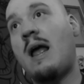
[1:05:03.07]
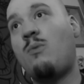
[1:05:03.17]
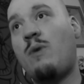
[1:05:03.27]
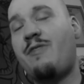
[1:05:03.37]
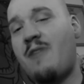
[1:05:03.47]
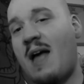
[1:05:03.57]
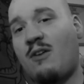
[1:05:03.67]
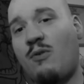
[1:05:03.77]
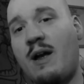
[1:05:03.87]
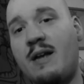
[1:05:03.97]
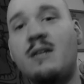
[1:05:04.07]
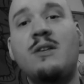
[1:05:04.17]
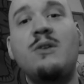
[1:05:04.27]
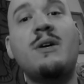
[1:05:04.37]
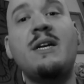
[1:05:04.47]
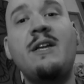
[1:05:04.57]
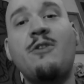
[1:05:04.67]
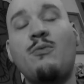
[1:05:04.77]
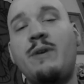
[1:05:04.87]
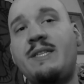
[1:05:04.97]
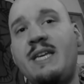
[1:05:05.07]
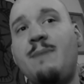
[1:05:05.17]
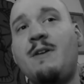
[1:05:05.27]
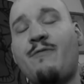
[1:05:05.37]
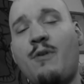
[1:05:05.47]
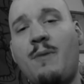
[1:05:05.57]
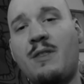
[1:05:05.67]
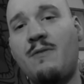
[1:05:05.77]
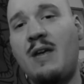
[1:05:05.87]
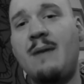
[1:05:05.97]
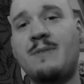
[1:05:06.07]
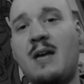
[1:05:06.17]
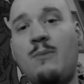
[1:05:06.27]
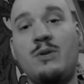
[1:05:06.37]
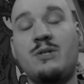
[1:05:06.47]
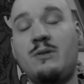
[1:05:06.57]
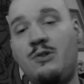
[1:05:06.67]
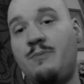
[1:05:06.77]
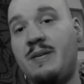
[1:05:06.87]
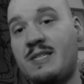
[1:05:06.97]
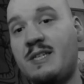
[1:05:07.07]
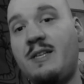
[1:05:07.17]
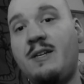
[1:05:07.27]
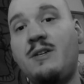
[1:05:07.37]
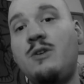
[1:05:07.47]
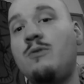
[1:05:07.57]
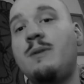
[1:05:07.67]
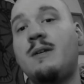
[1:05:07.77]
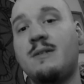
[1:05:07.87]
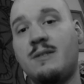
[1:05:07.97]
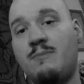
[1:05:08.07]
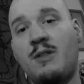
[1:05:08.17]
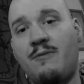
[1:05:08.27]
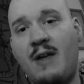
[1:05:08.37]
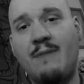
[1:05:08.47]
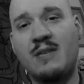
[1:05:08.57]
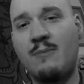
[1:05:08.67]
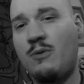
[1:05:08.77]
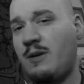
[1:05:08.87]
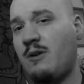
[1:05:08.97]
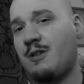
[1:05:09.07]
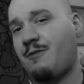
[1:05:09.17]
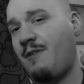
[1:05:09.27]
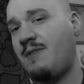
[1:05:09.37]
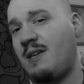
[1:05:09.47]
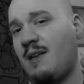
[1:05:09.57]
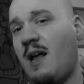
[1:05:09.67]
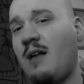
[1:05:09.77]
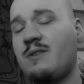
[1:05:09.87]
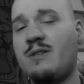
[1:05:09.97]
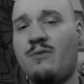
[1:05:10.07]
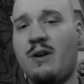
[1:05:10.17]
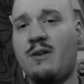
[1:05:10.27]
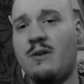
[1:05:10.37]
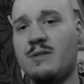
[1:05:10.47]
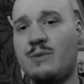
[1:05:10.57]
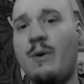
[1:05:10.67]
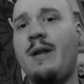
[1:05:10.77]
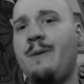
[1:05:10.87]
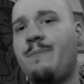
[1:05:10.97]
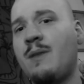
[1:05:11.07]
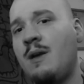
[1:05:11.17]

And with that cred, you can either redeem it for a month of game time, which you'd be silly to do because a month of game time only costs $15 and cred costs $20.